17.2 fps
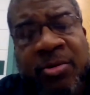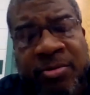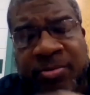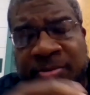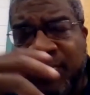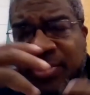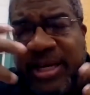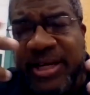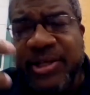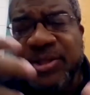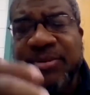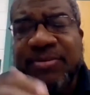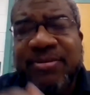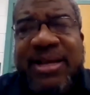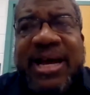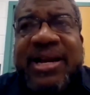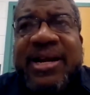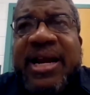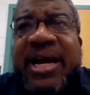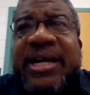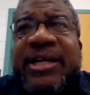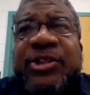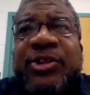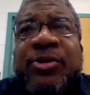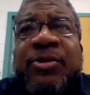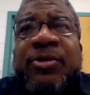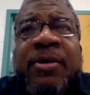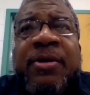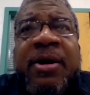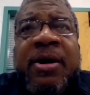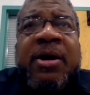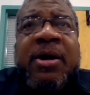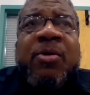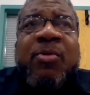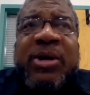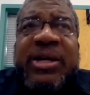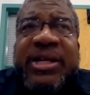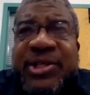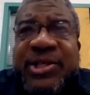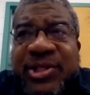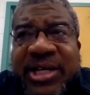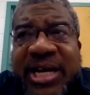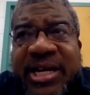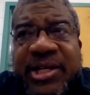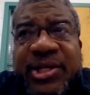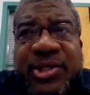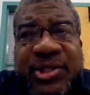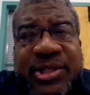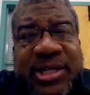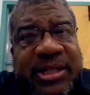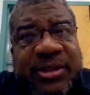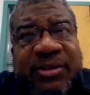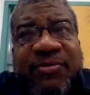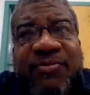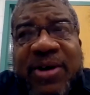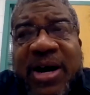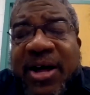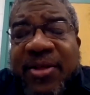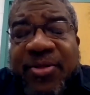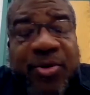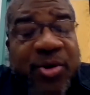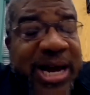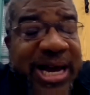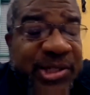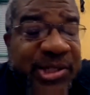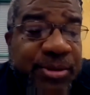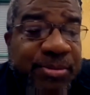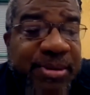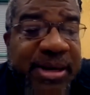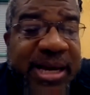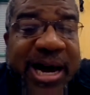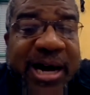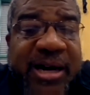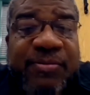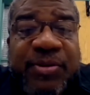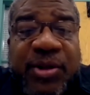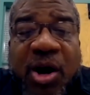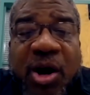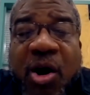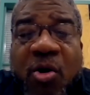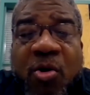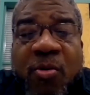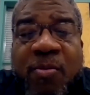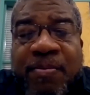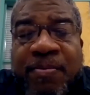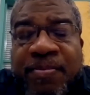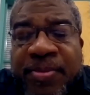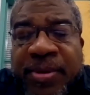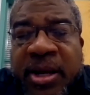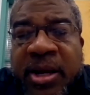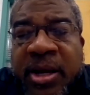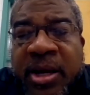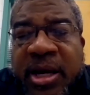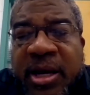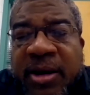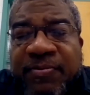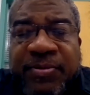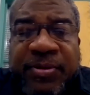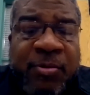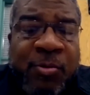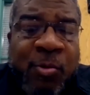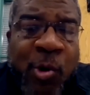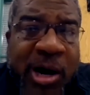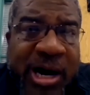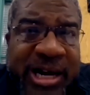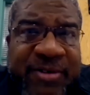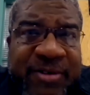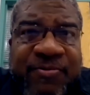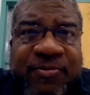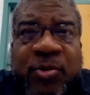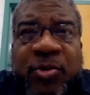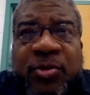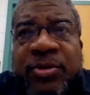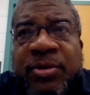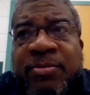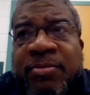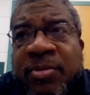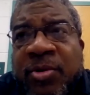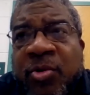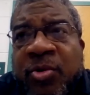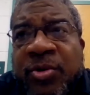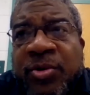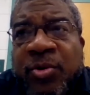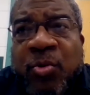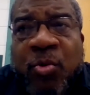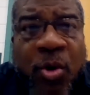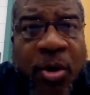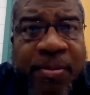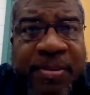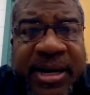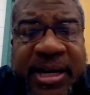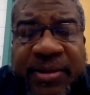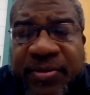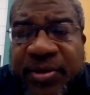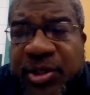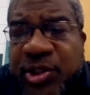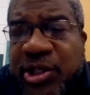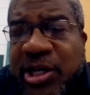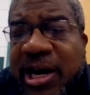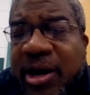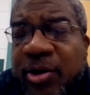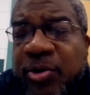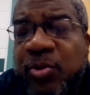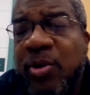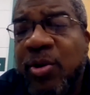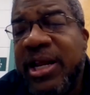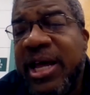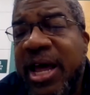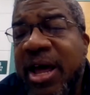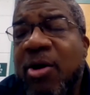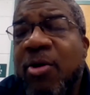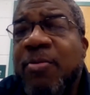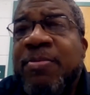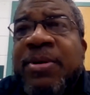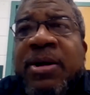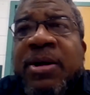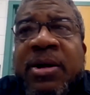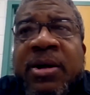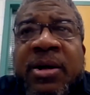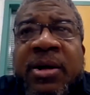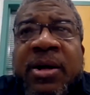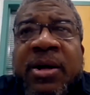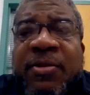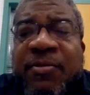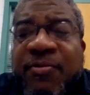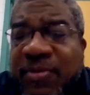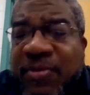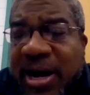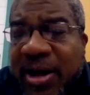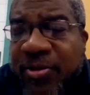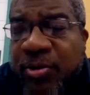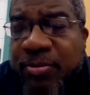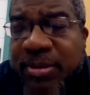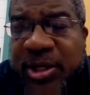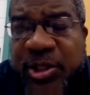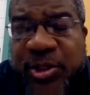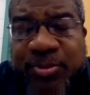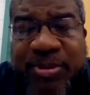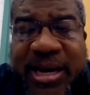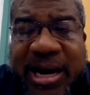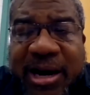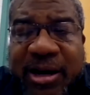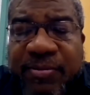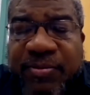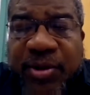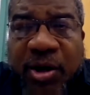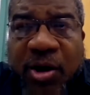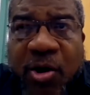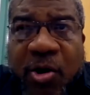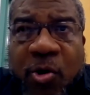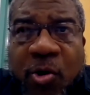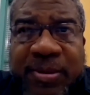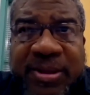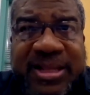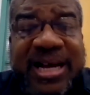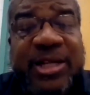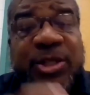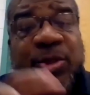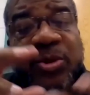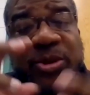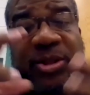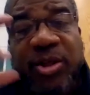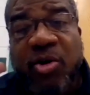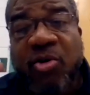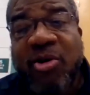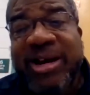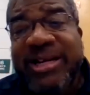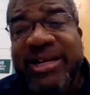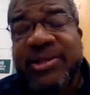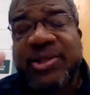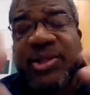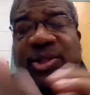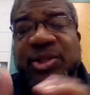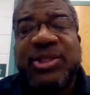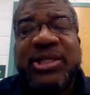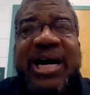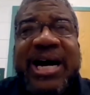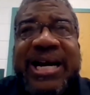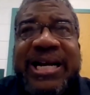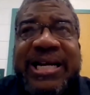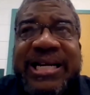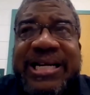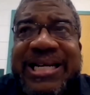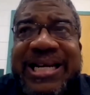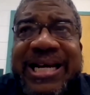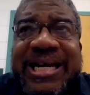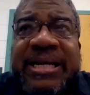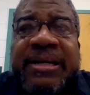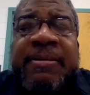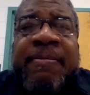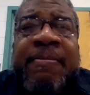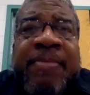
things of that nature, what he said is that the father has to be out of the home. If the wife or the woman and the child want help, the father must be out of the home. And that's what the Great Society did,